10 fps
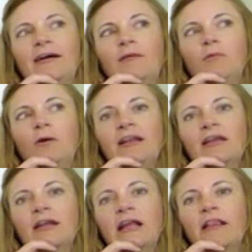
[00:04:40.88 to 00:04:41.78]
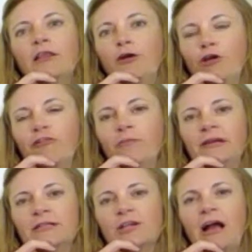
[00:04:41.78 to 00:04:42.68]
what could I learn from
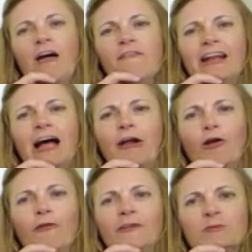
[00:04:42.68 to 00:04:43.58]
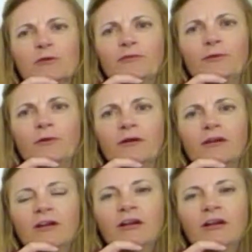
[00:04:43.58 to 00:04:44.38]
this? Or how have I not heard this before?